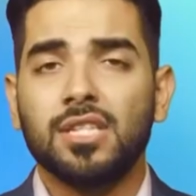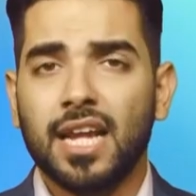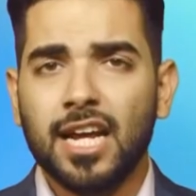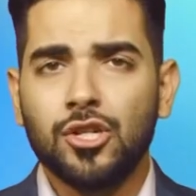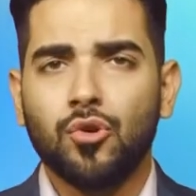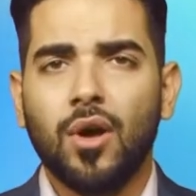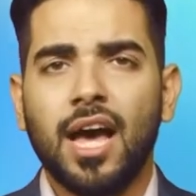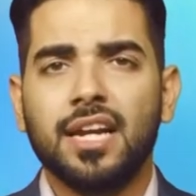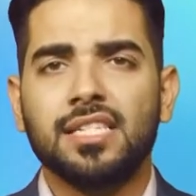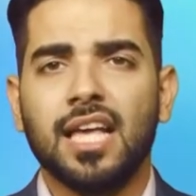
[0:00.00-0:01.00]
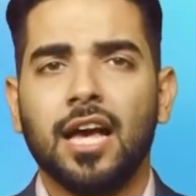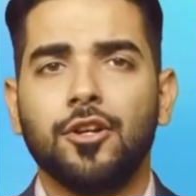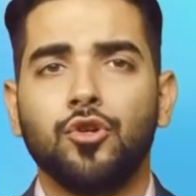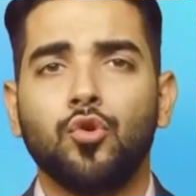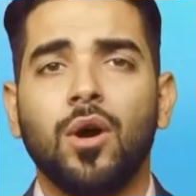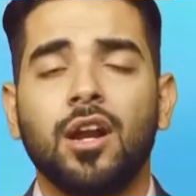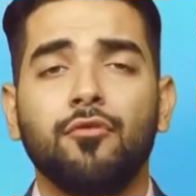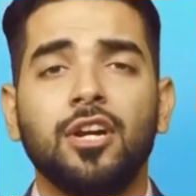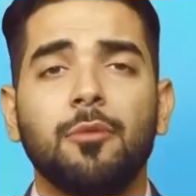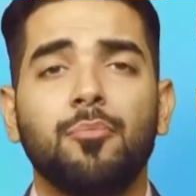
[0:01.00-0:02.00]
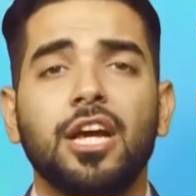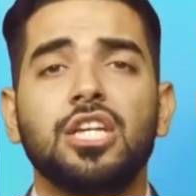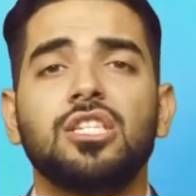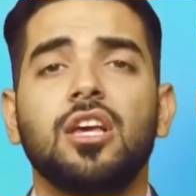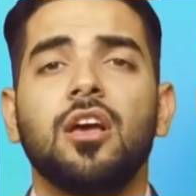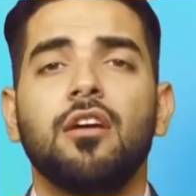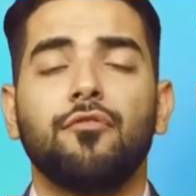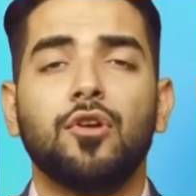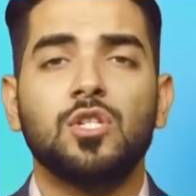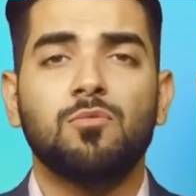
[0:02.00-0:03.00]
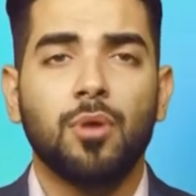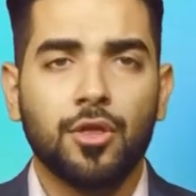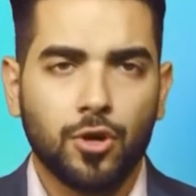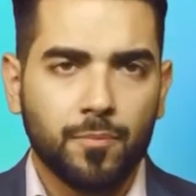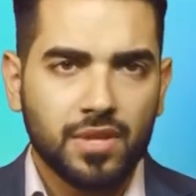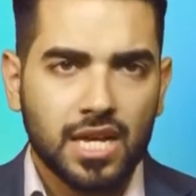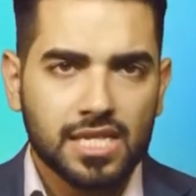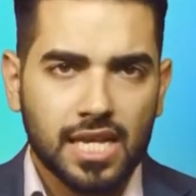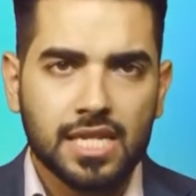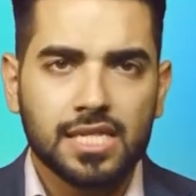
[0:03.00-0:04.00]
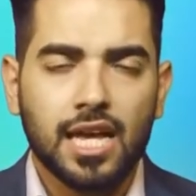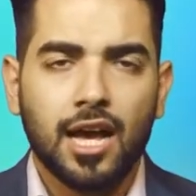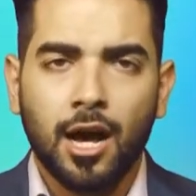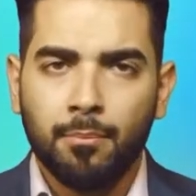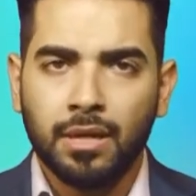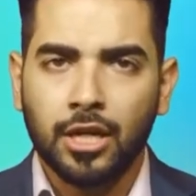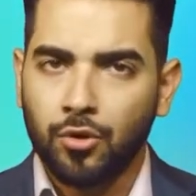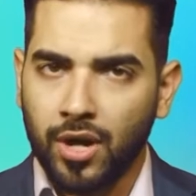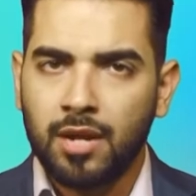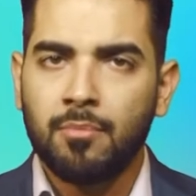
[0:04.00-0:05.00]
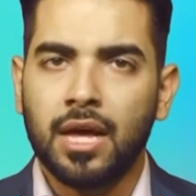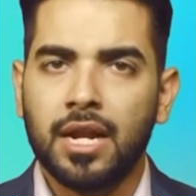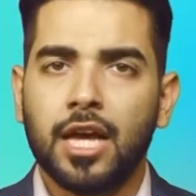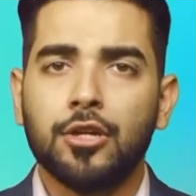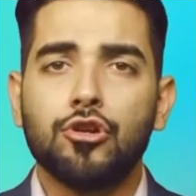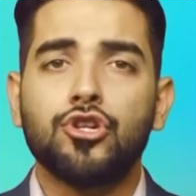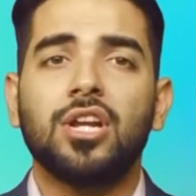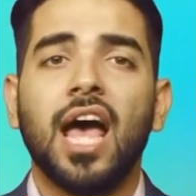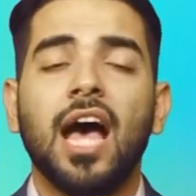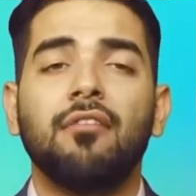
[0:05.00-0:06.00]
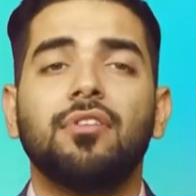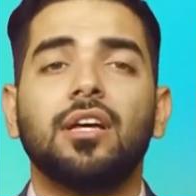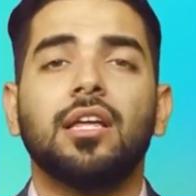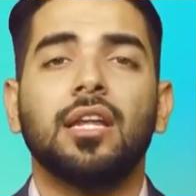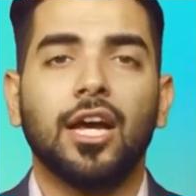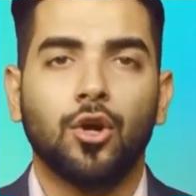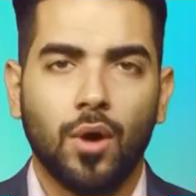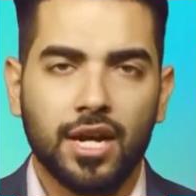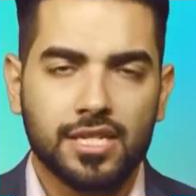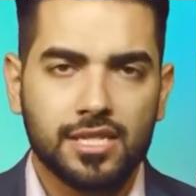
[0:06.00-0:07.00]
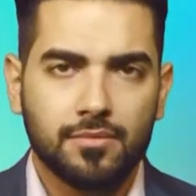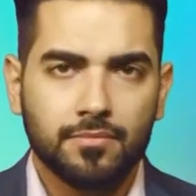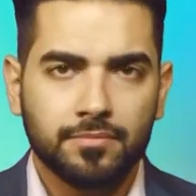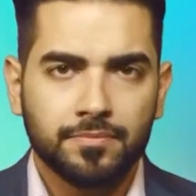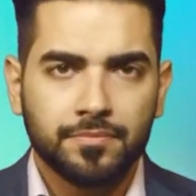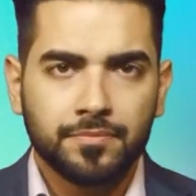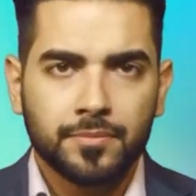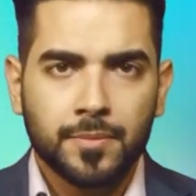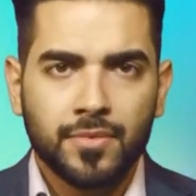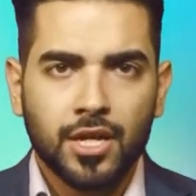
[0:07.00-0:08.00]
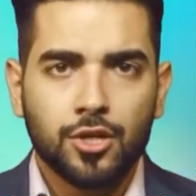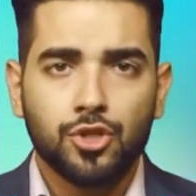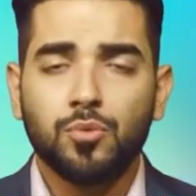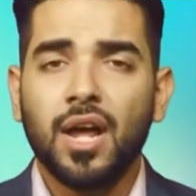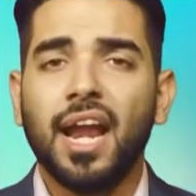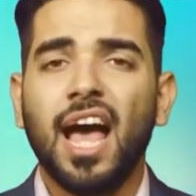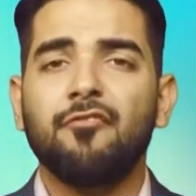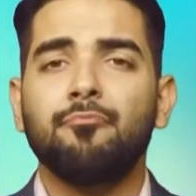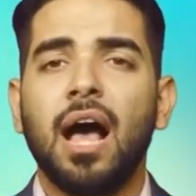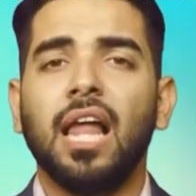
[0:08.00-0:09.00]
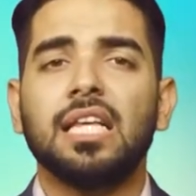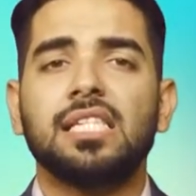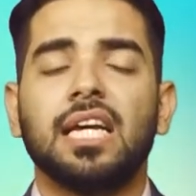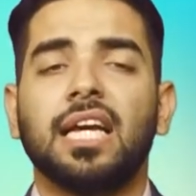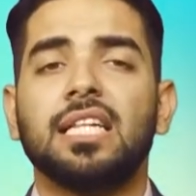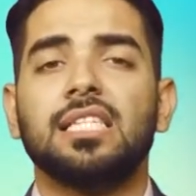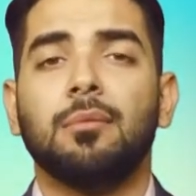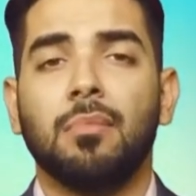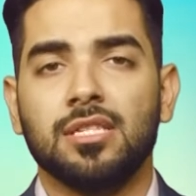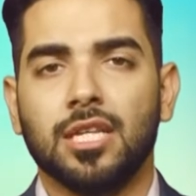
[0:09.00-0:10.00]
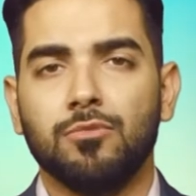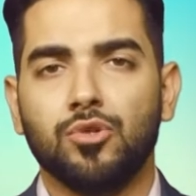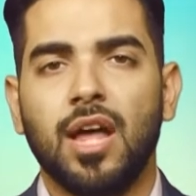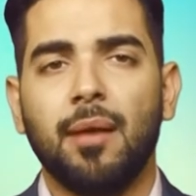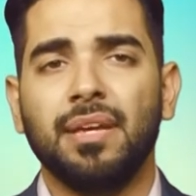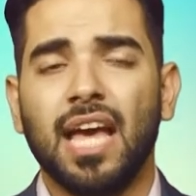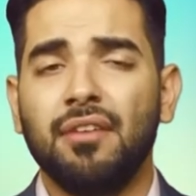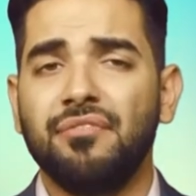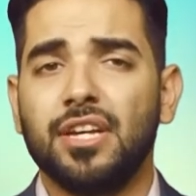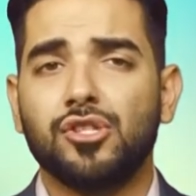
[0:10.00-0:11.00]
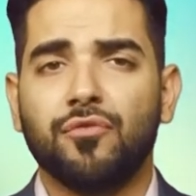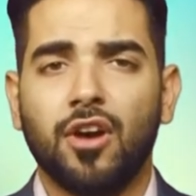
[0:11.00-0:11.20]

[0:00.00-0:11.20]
an angel at his head who, whenever he prays for his brother, says Ameen or Amen, and you should have likewise. Do not have malice against the Muslim. Do not be envious of